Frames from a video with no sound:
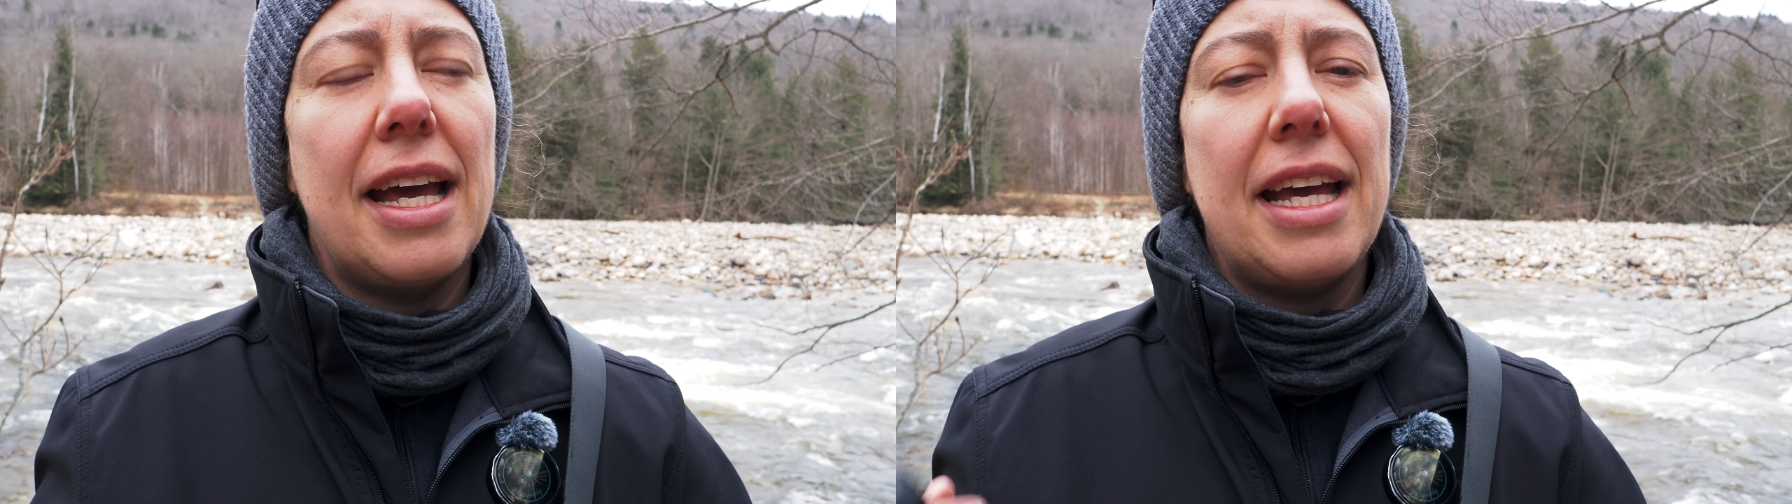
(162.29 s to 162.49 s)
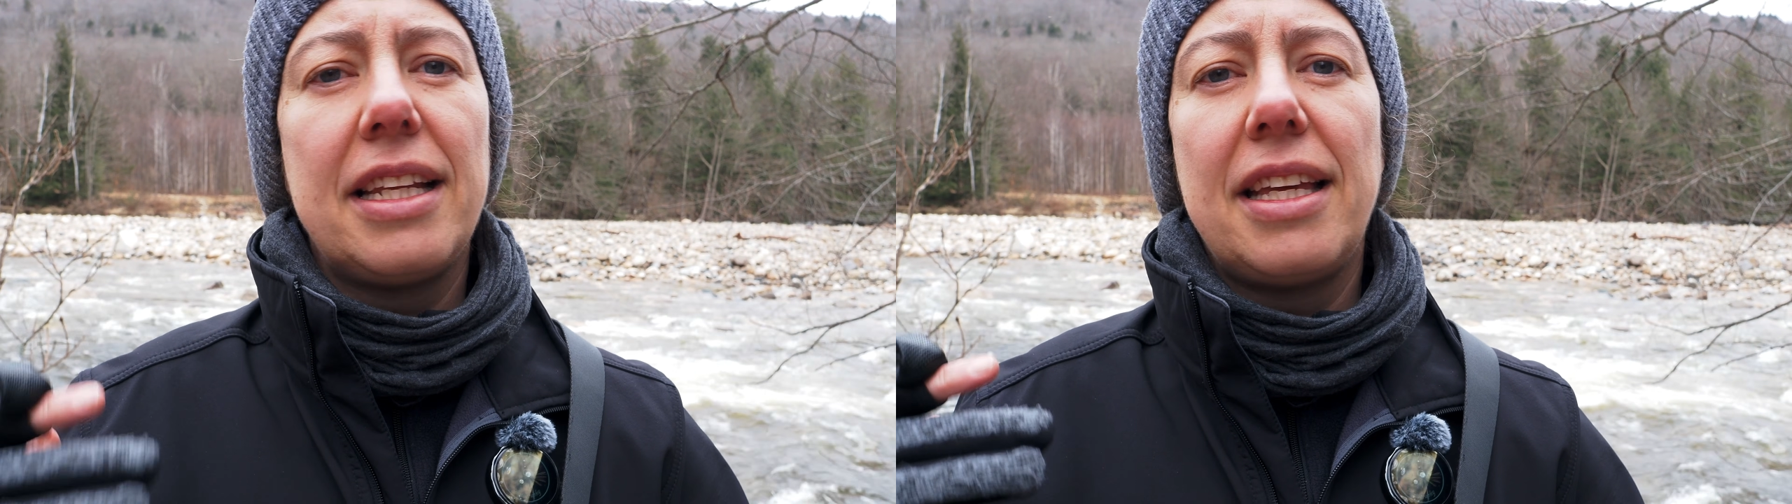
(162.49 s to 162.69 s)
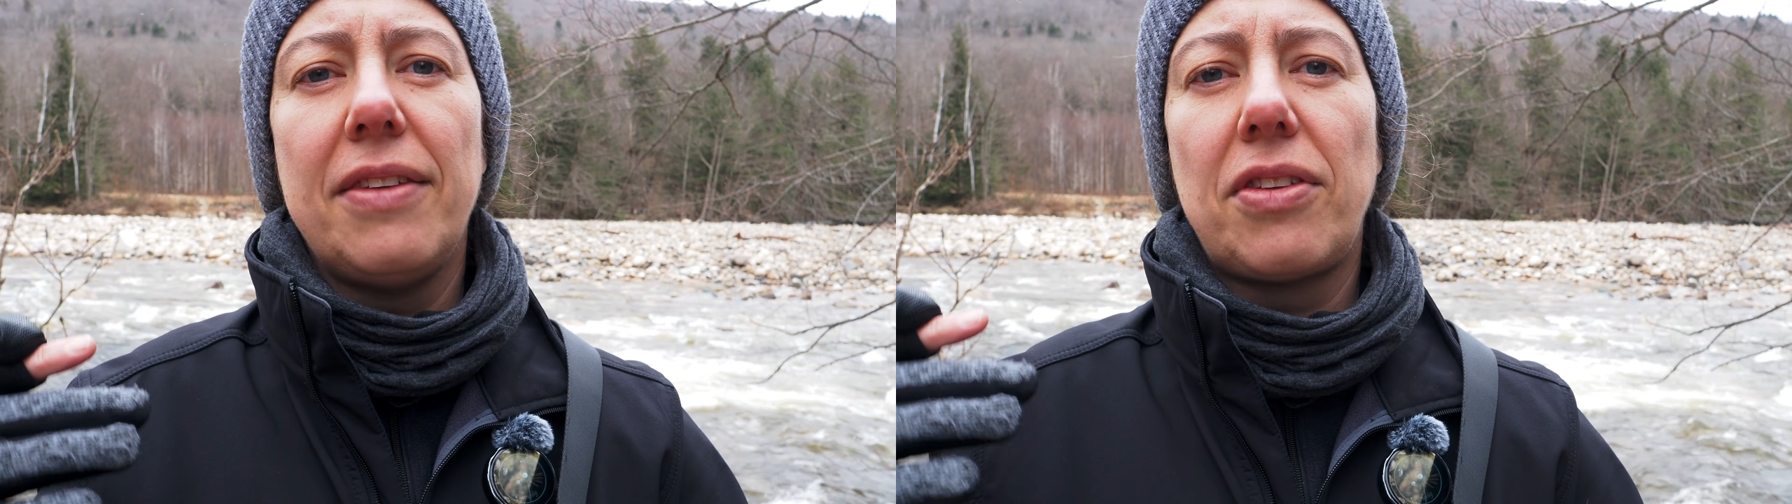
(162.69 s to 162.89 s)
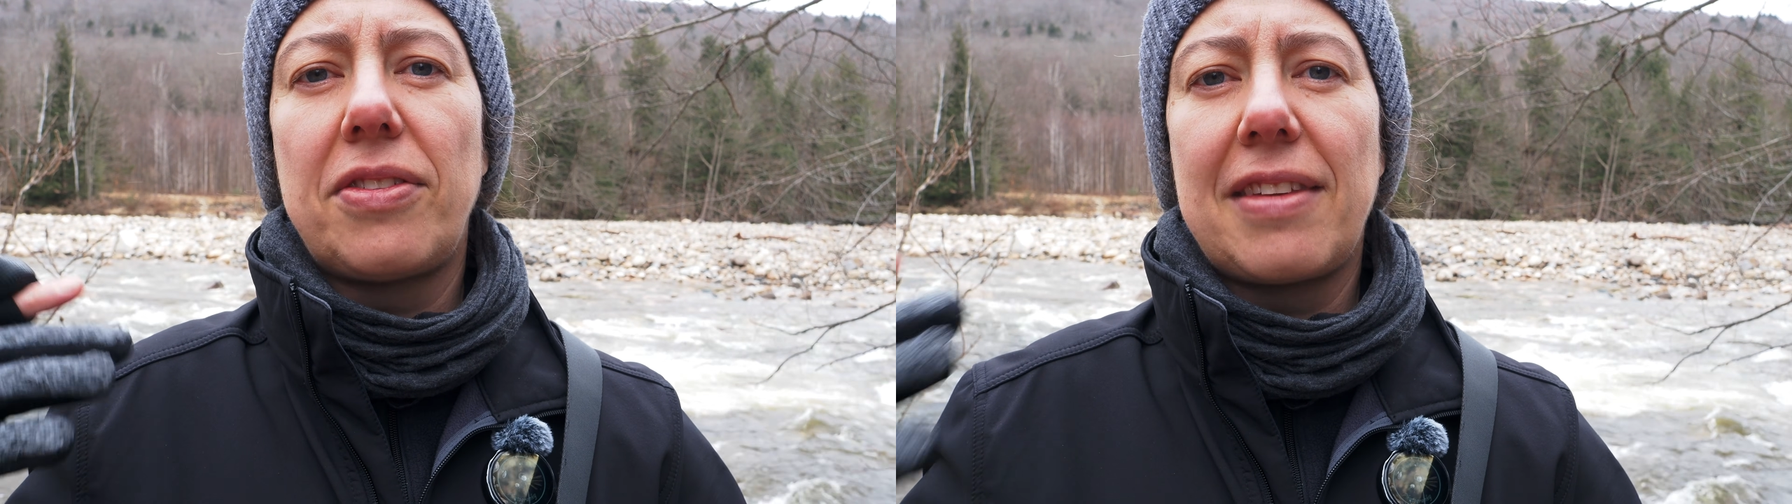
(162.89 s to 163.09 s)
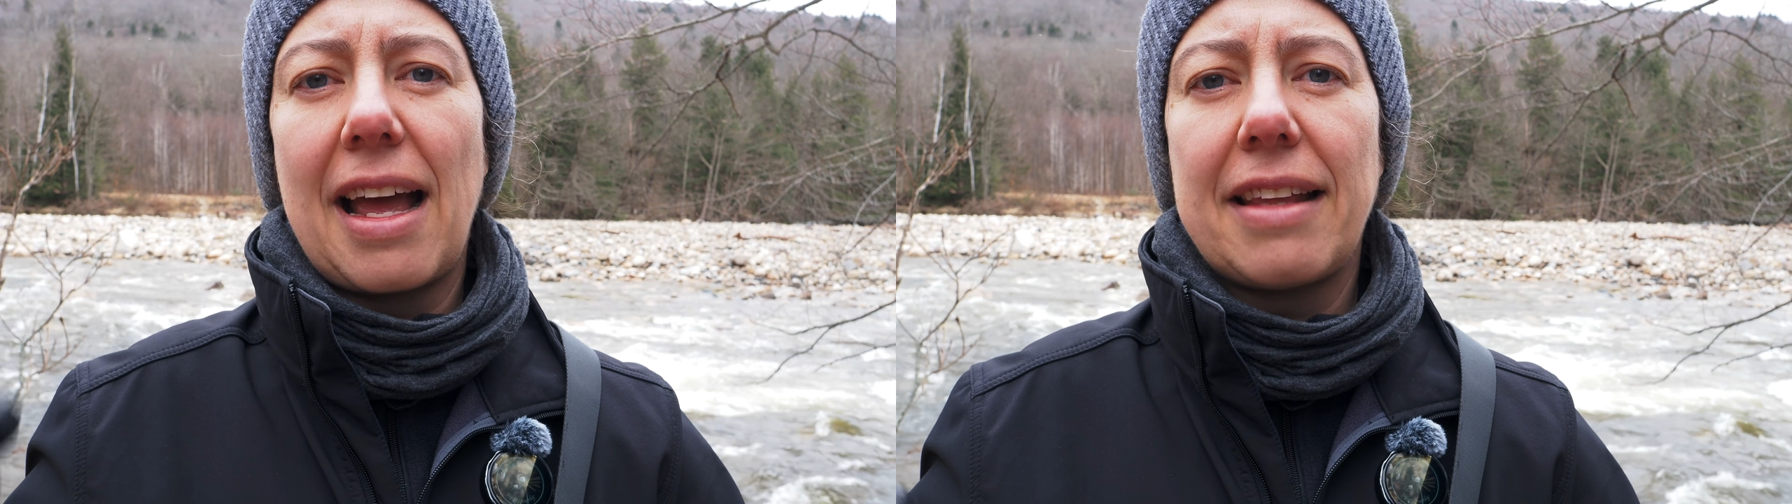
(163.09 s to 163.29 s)
It gives a
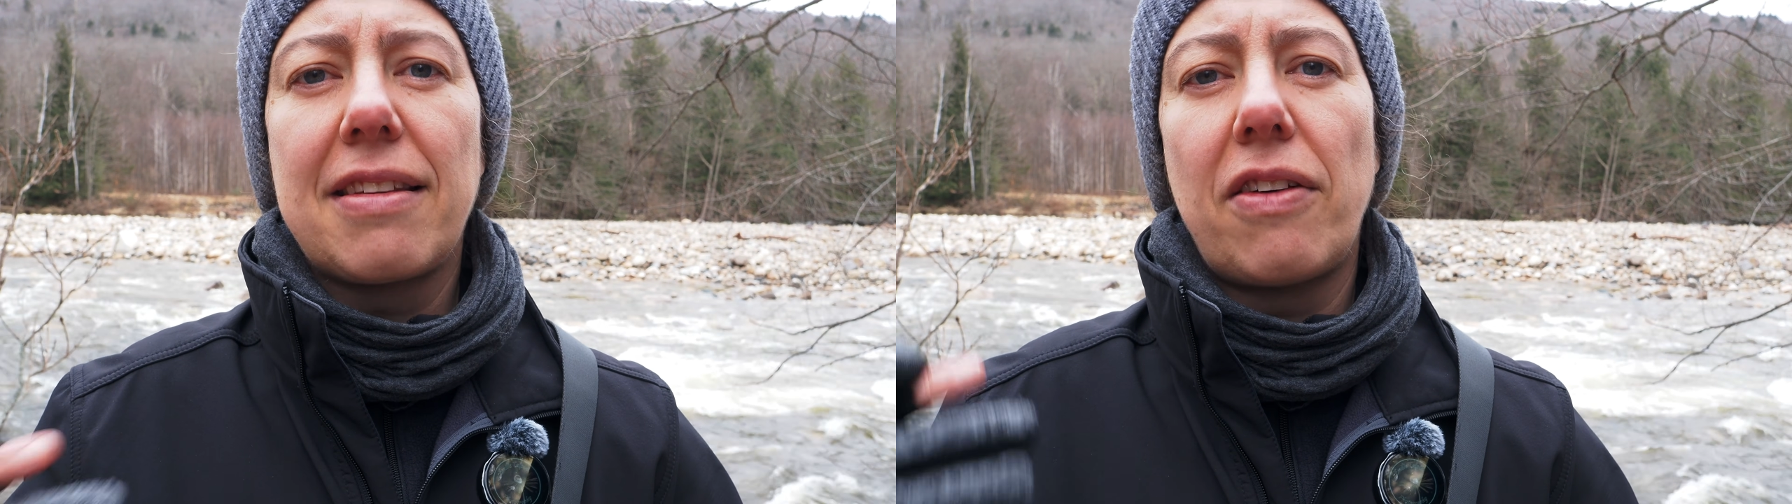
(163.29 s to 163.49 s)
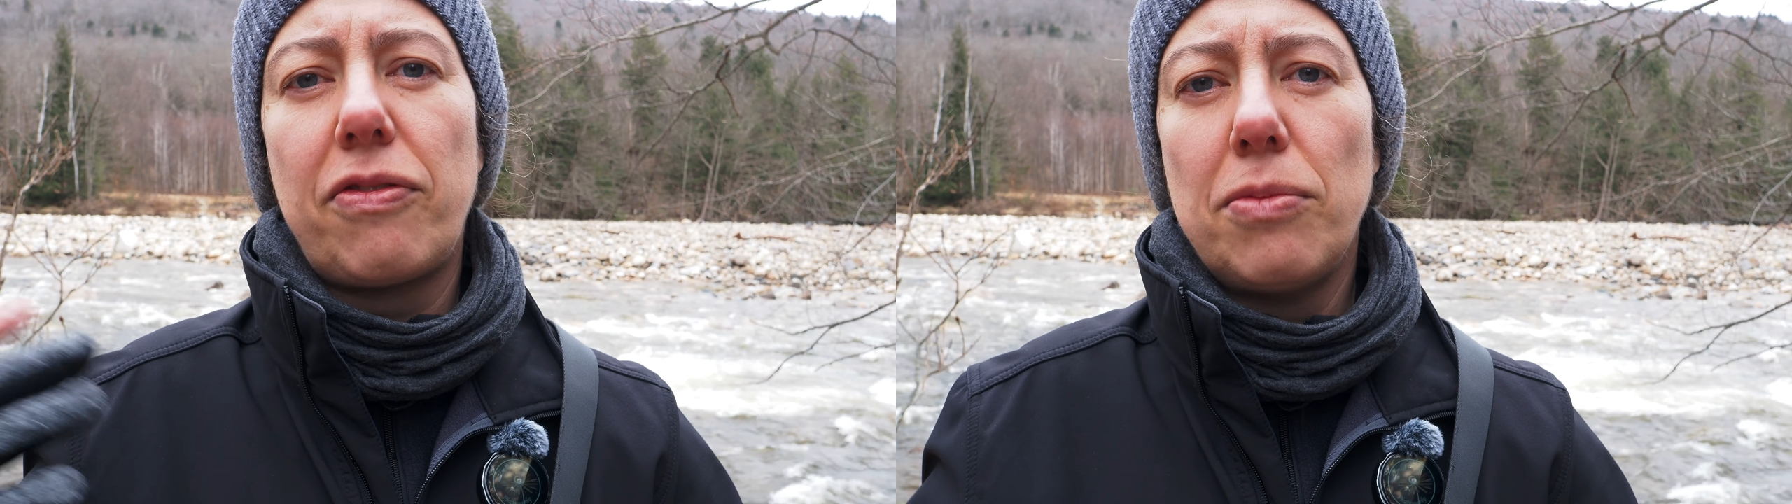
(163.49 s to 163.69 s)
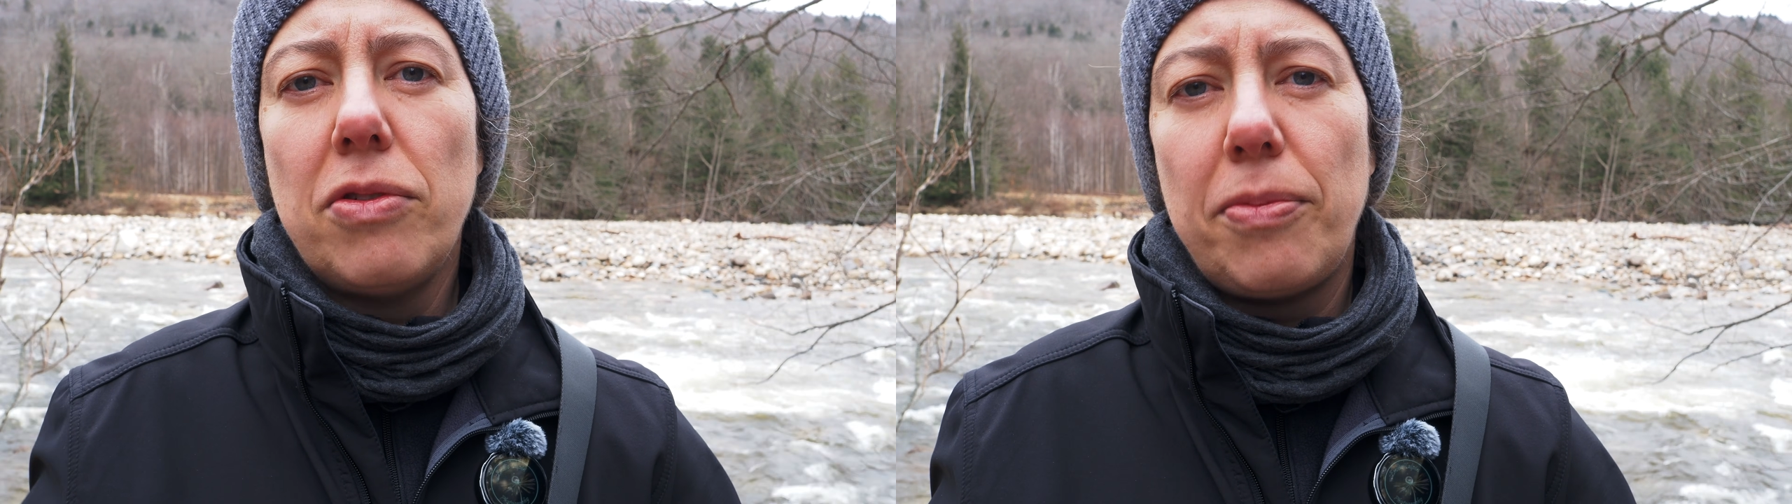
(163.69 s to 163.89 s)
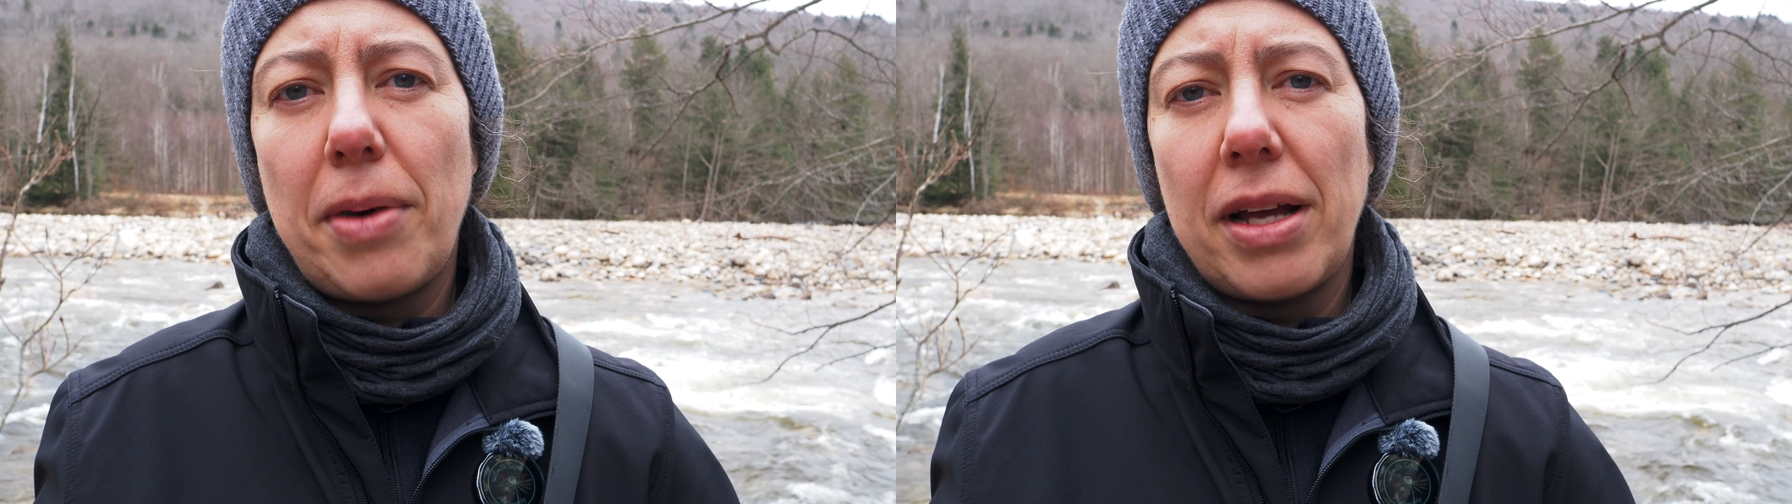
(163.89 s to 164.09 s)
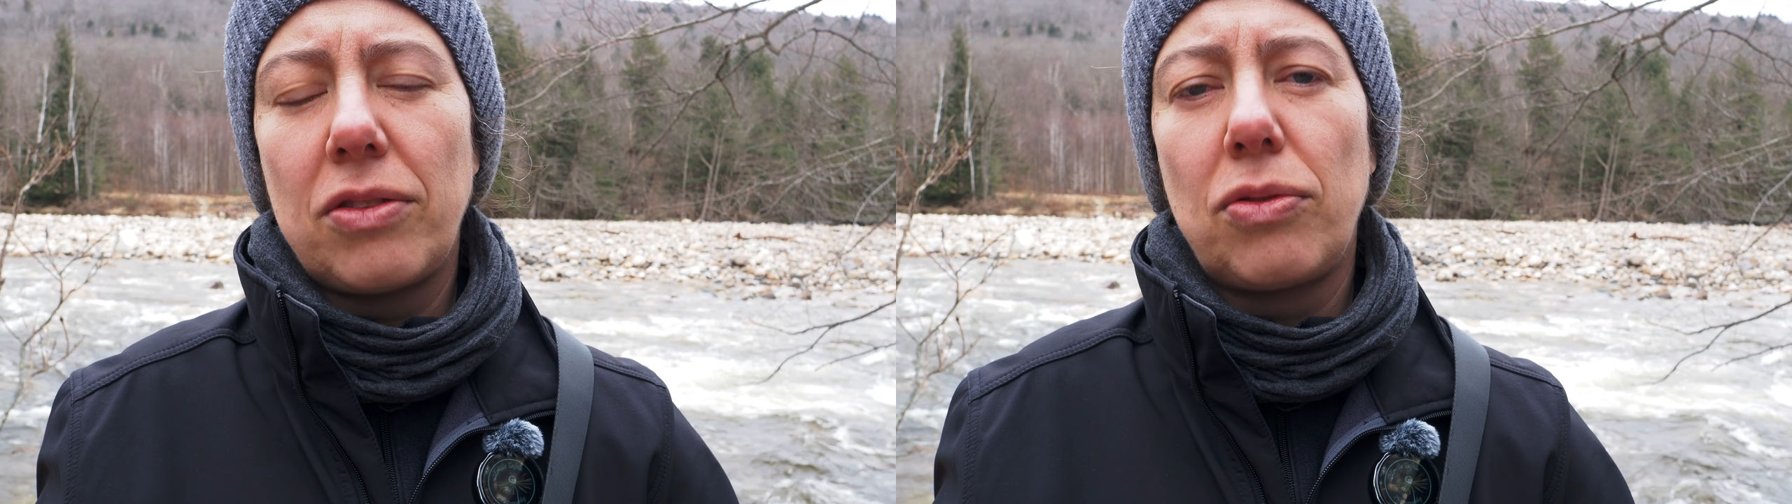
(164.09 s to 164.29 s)
sense of
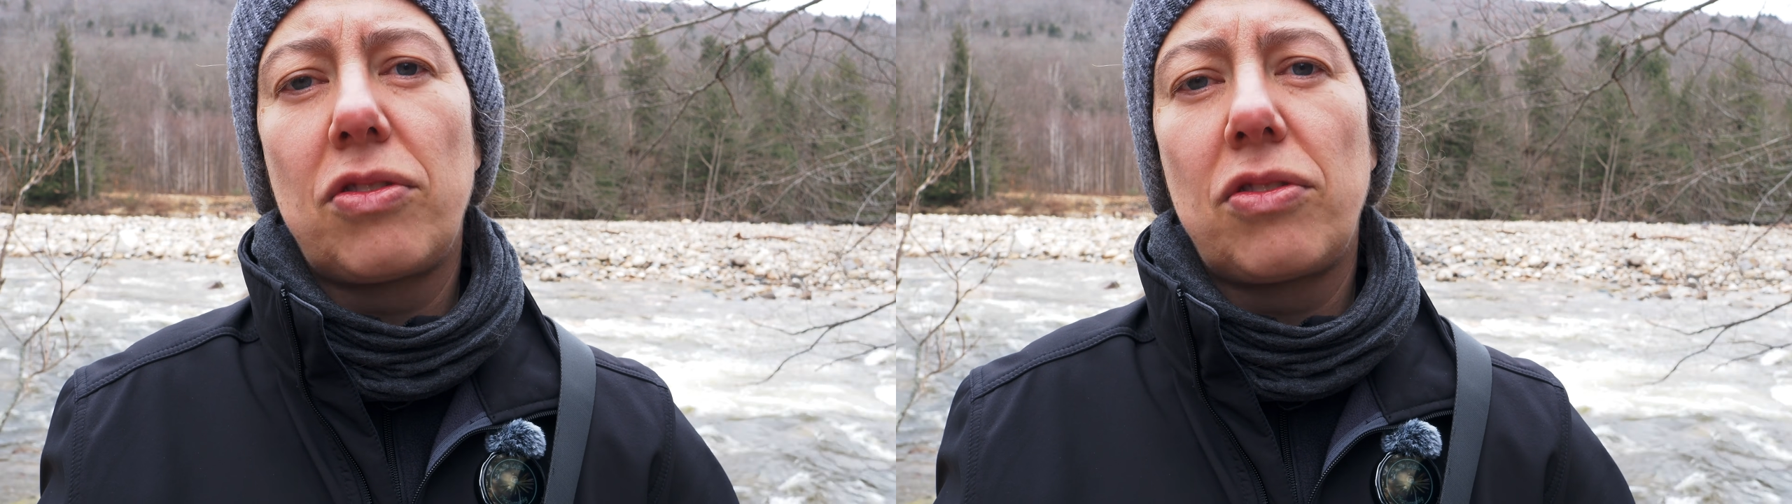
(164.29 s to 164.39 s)
movement